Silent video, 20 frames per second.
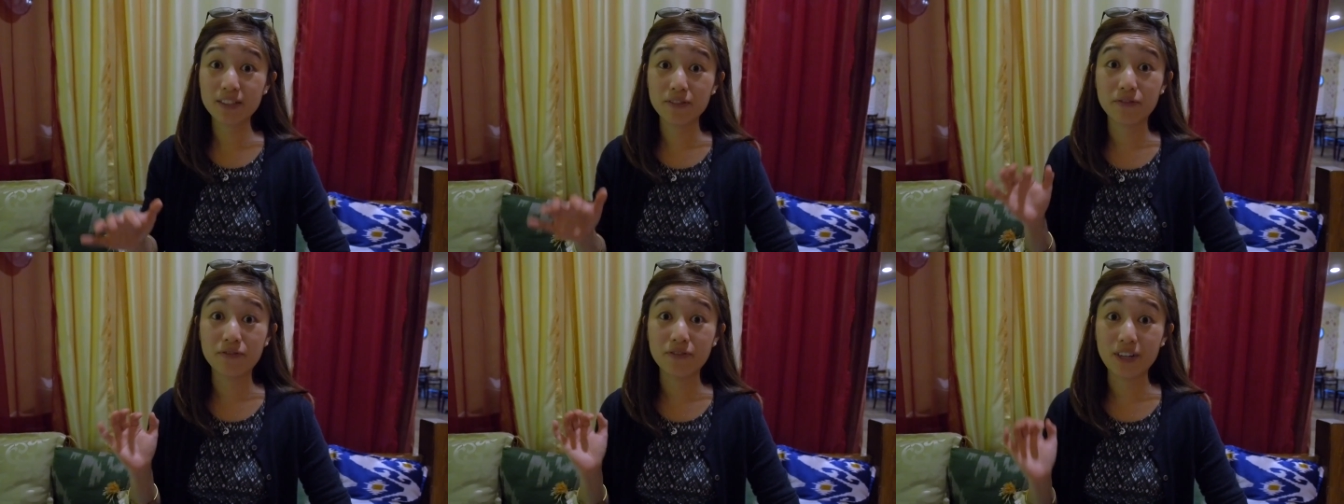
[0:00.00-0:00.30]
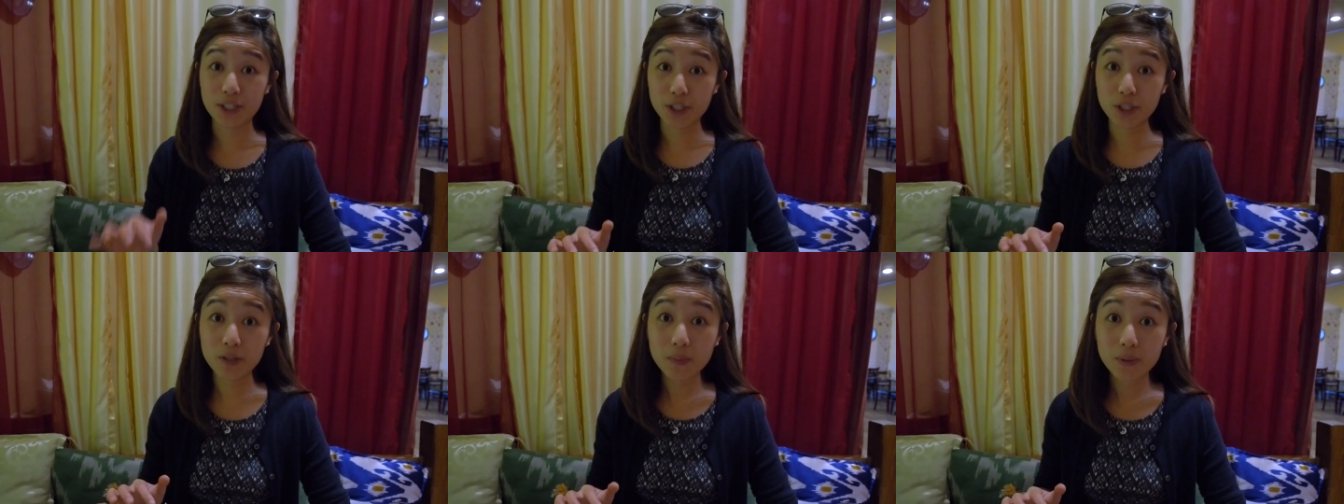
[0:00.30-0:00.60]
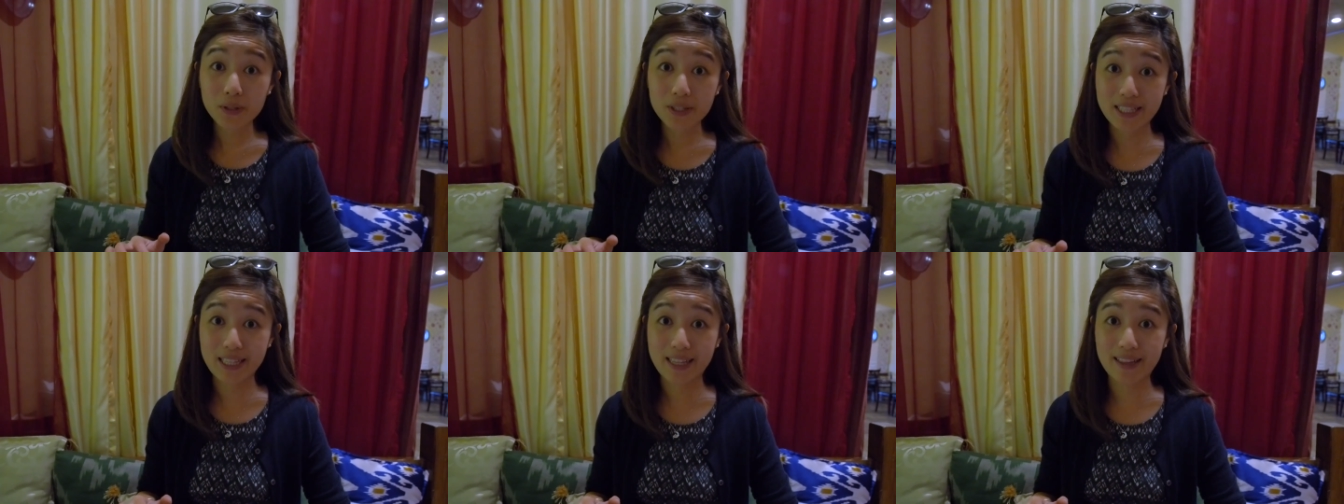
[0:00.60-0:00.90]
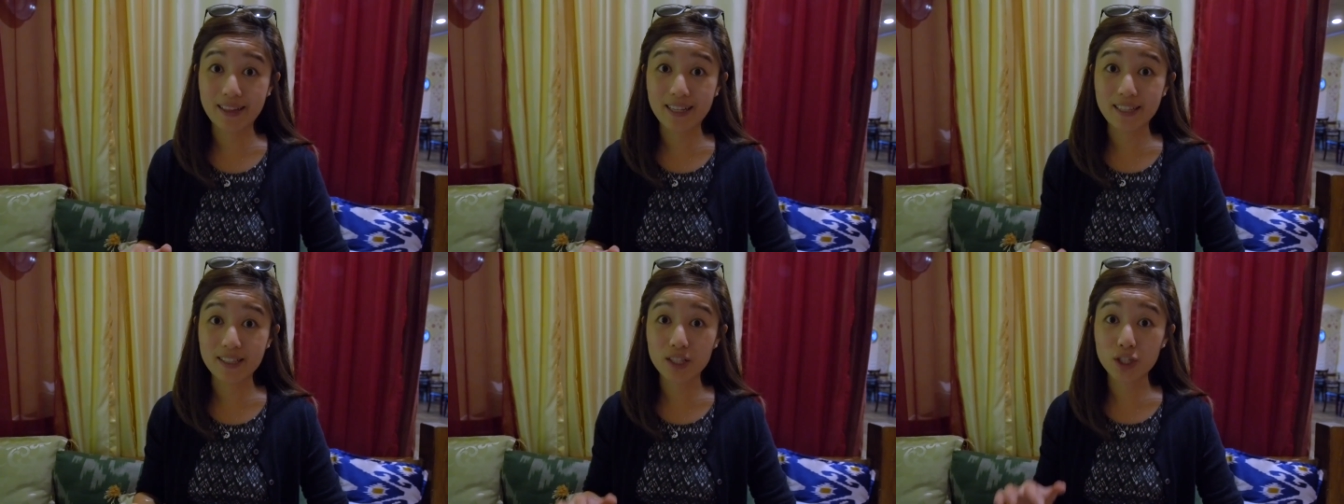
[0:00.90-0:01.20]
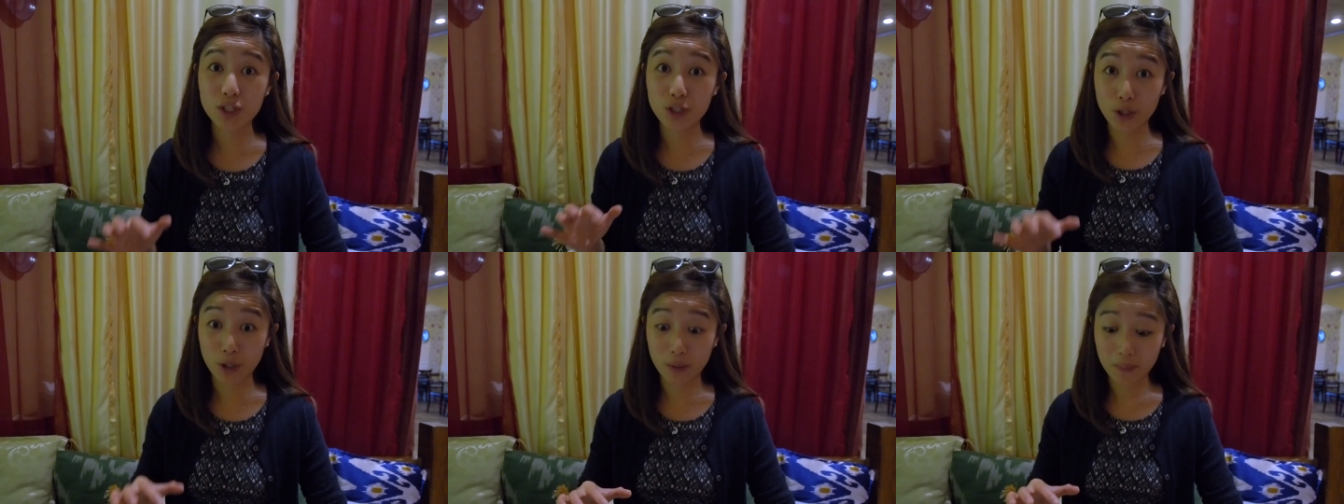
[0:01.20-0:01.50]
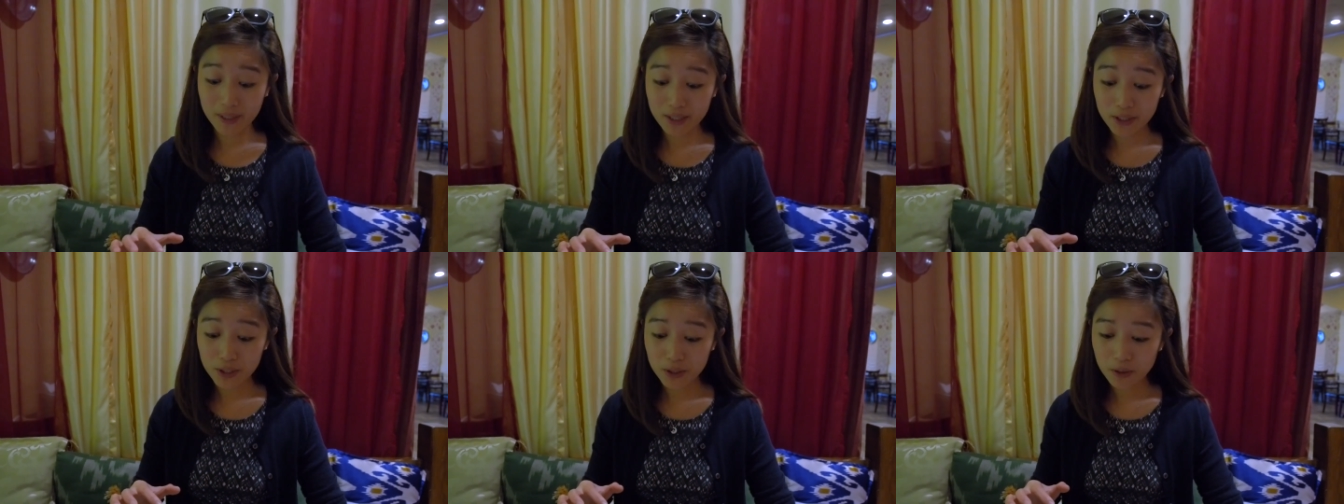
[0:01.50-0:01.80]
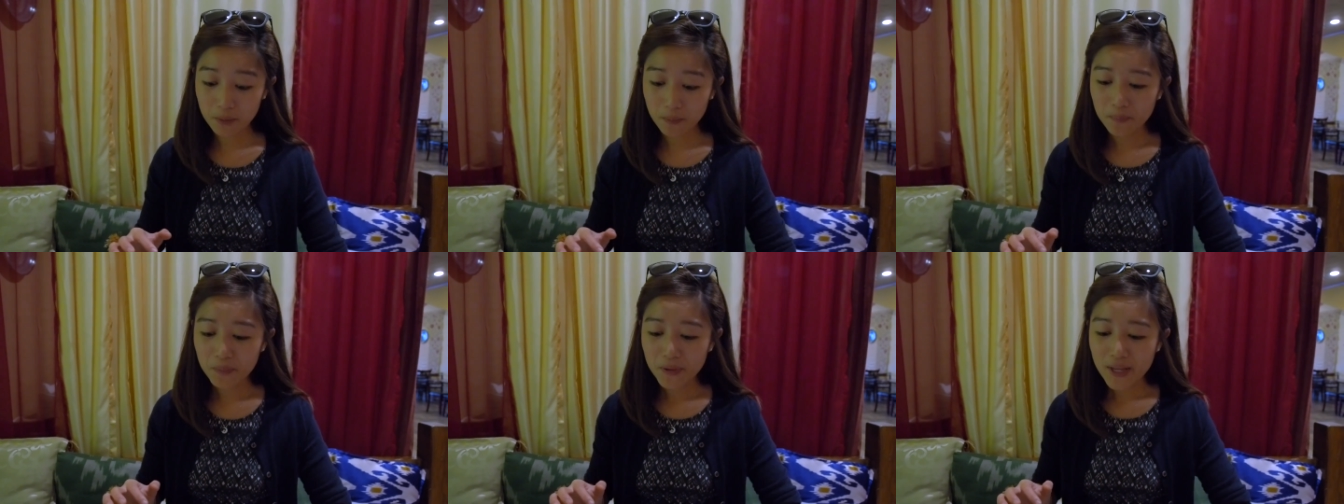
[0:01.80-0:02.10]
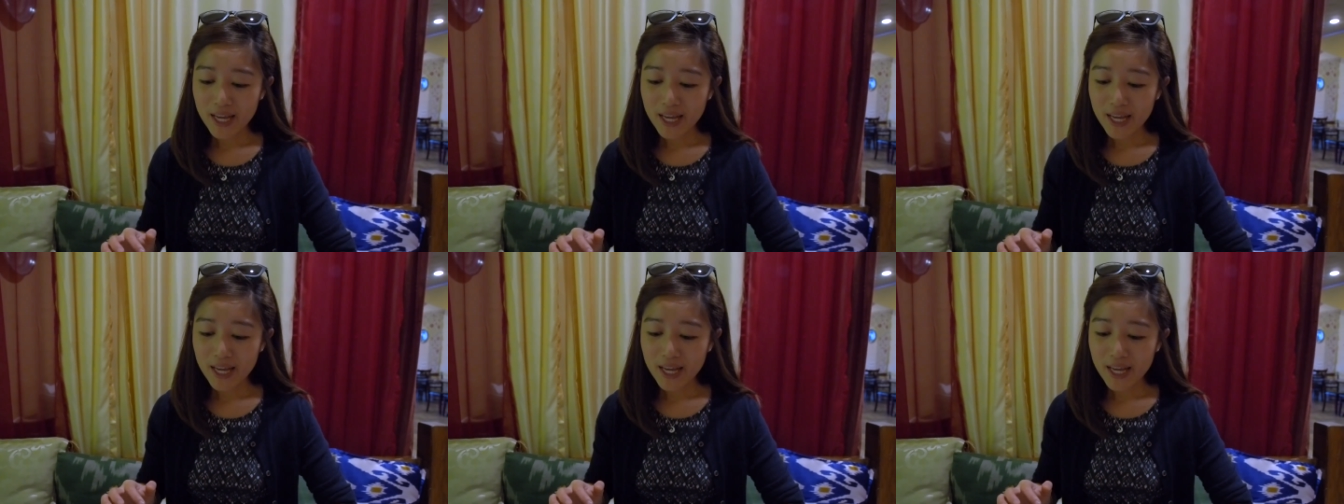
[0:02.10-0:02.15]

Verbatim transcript: of vegetables in this shurpa soup